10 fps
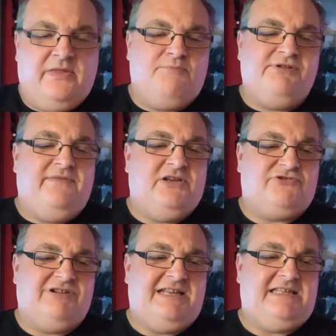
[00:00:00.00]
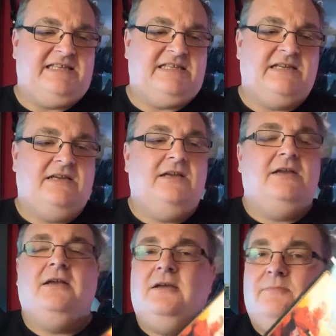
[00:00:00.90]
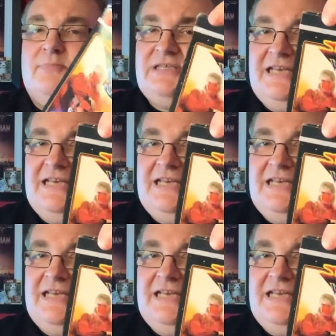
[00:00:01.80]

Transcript: the previous releases. But